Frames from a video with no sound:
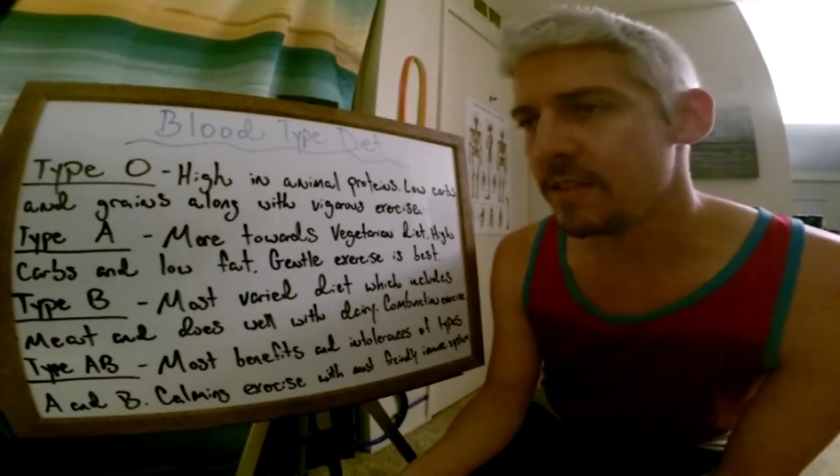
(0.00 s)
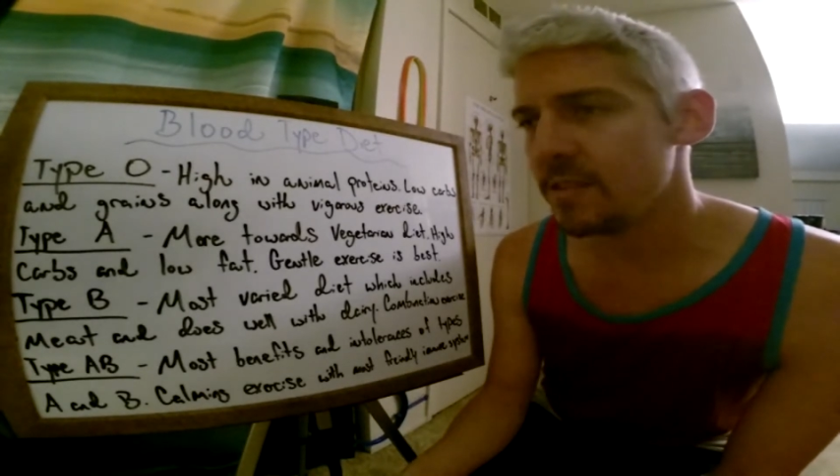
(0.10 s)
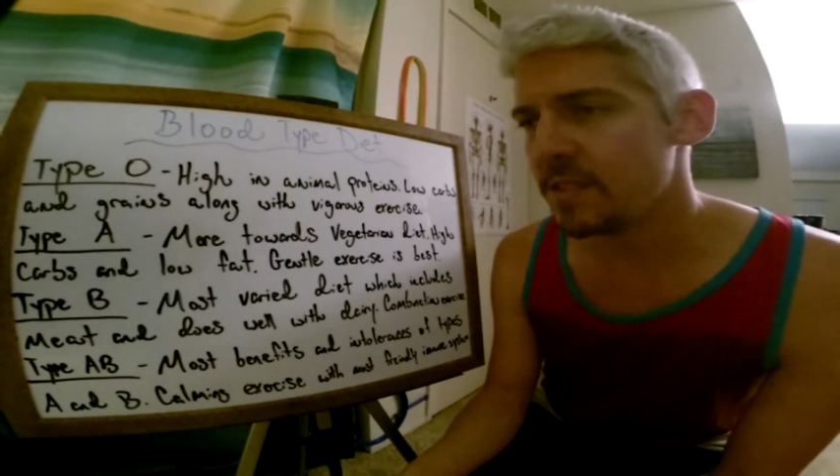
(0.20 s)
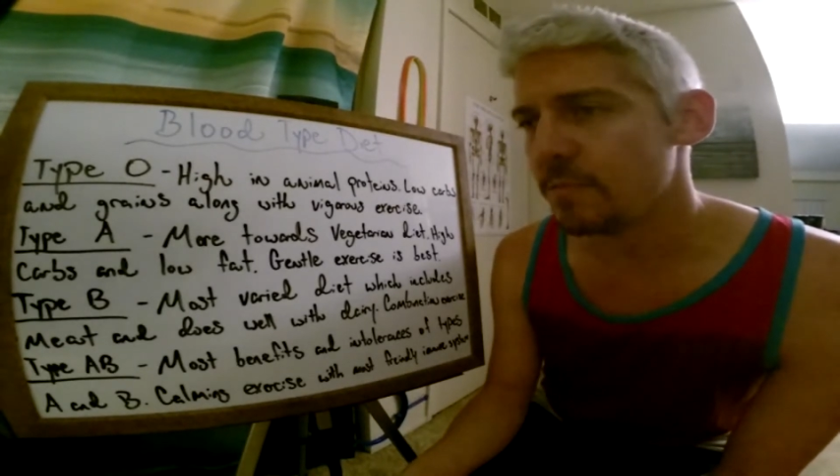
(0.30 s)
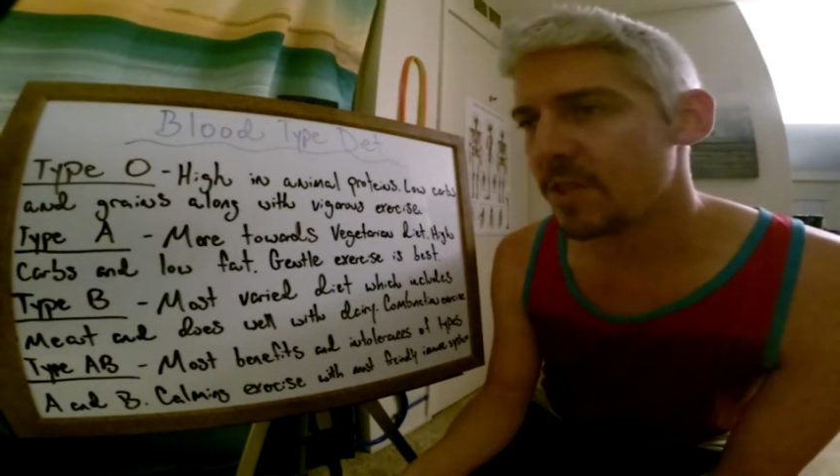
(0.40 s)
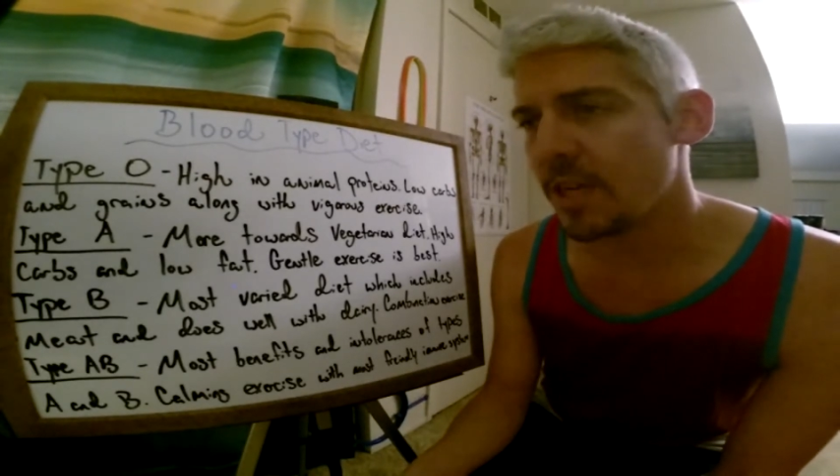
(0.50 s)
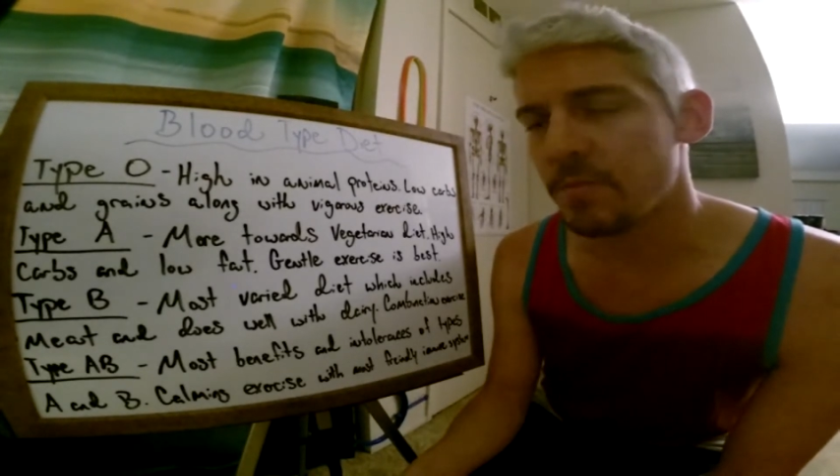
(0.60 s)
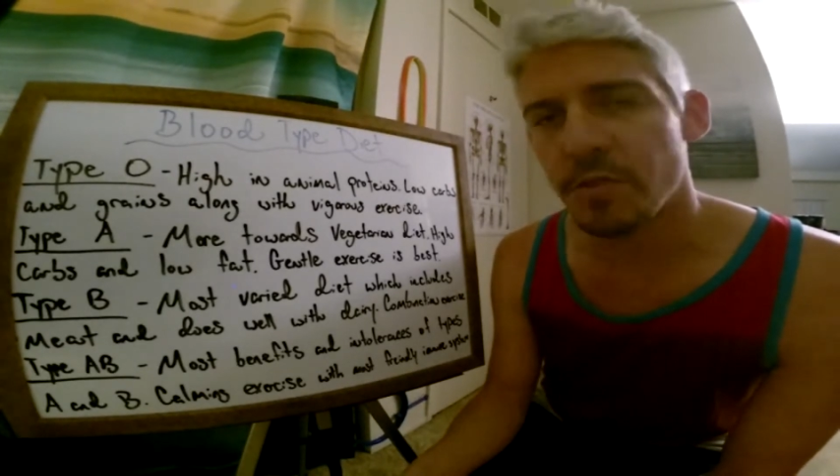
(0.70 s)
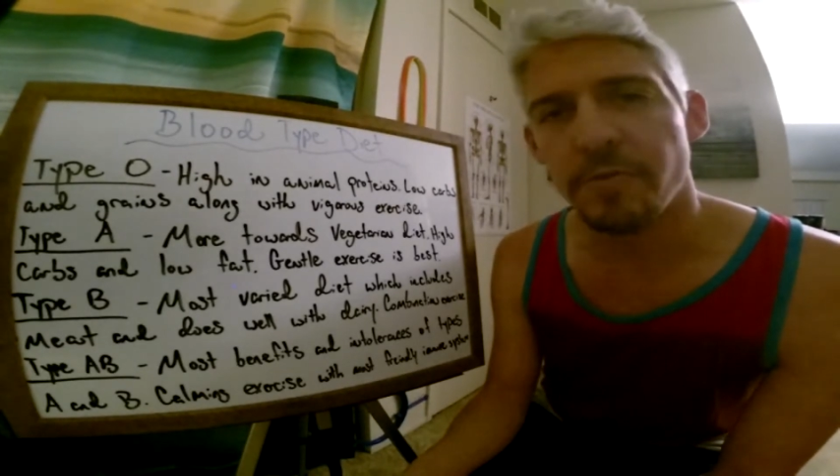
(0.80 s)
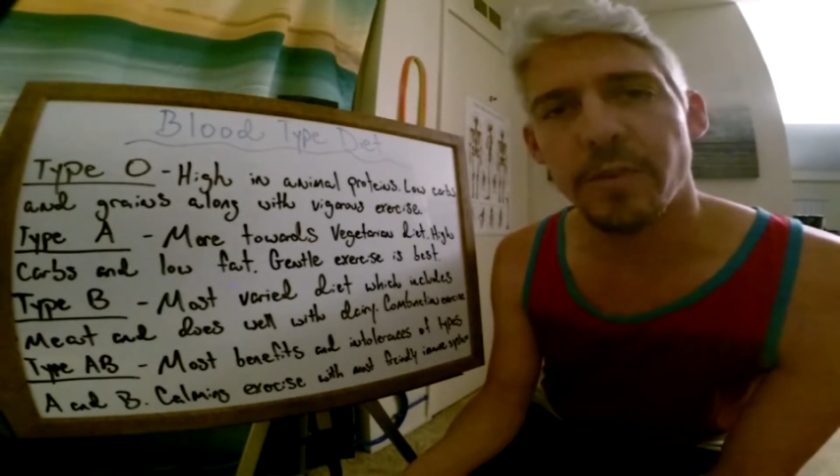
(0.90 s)

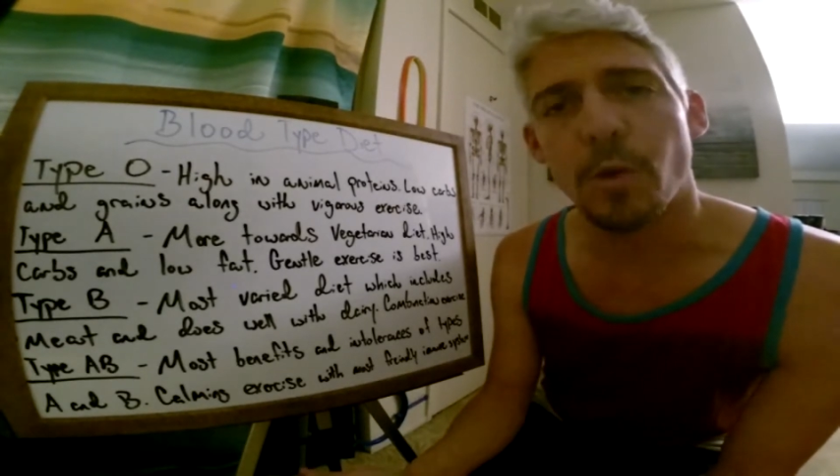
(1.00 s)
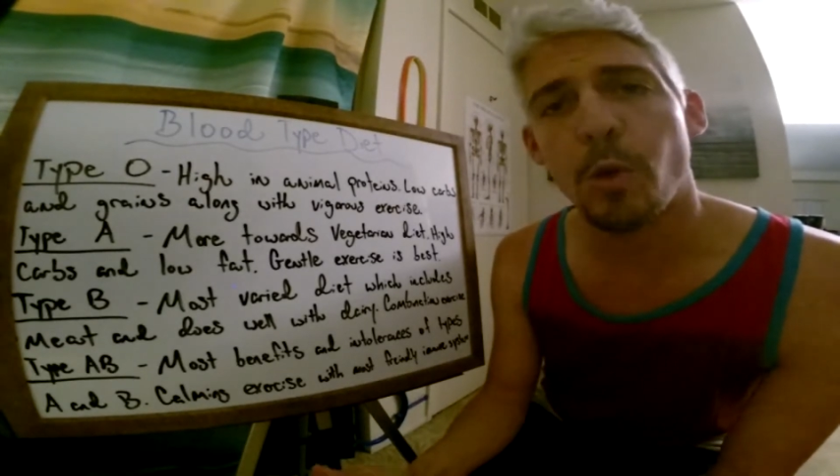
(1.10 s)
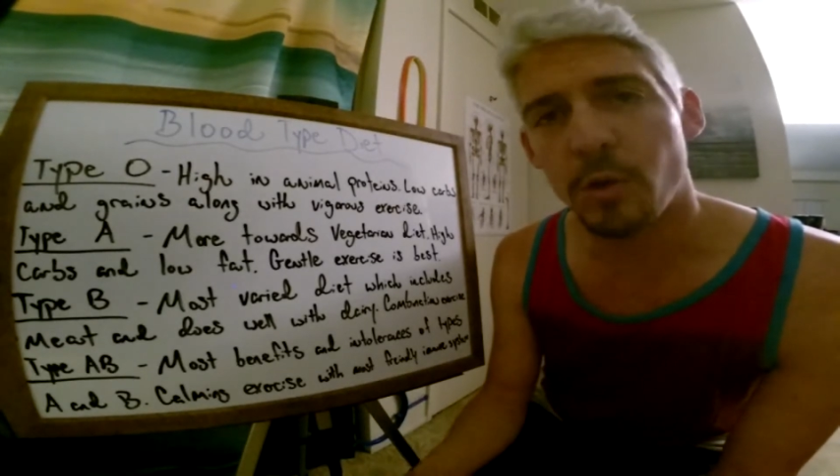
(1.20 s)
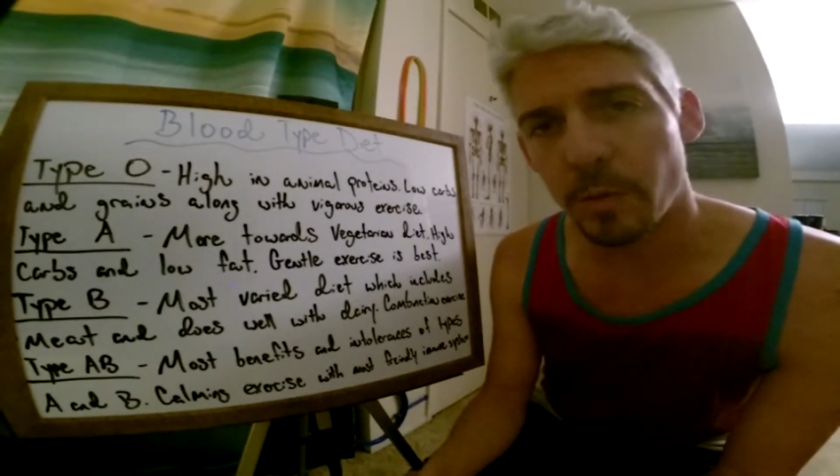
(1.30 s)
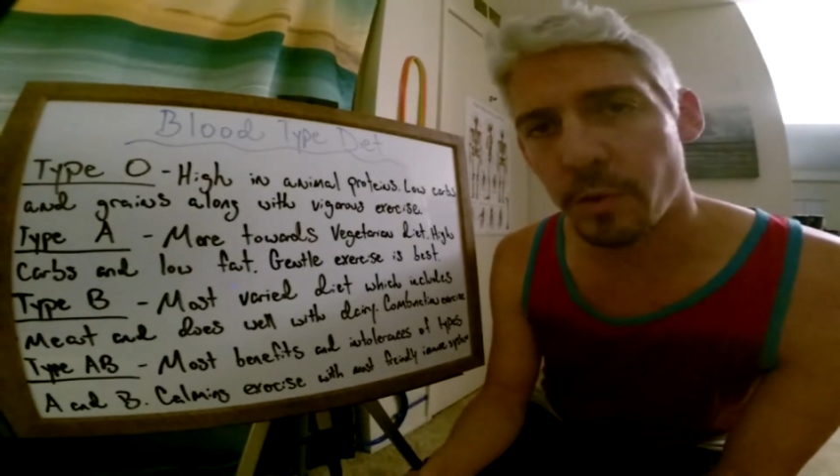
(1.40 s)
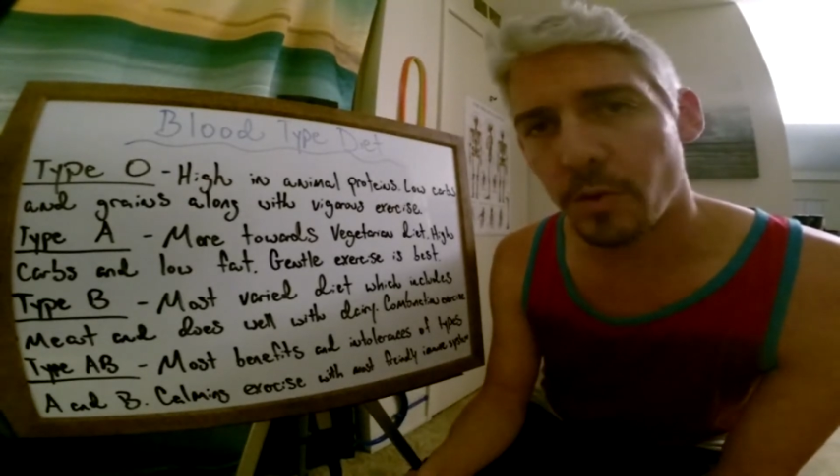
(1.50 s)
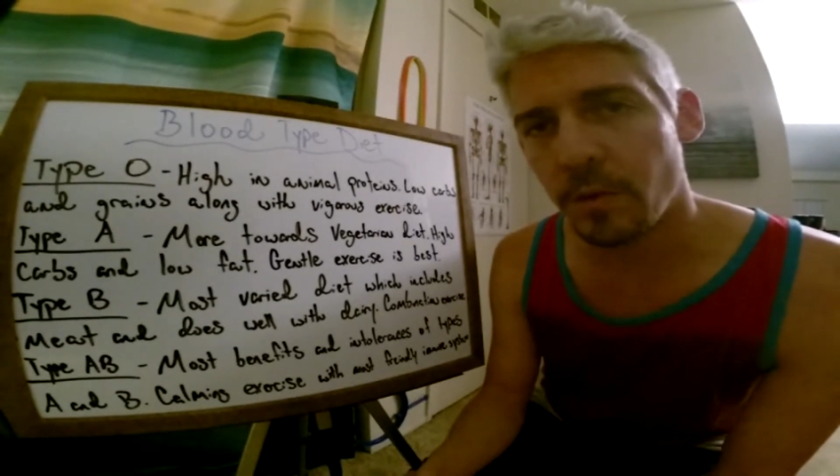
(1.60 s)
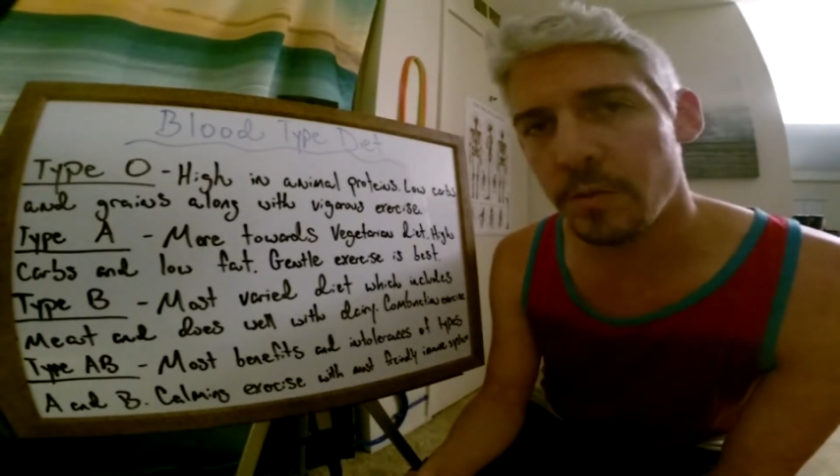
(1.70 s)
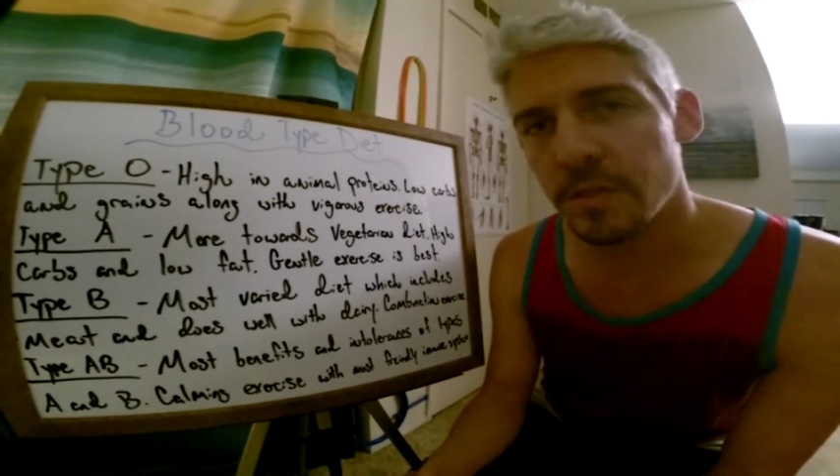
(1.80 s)
sometimes you feel horrible,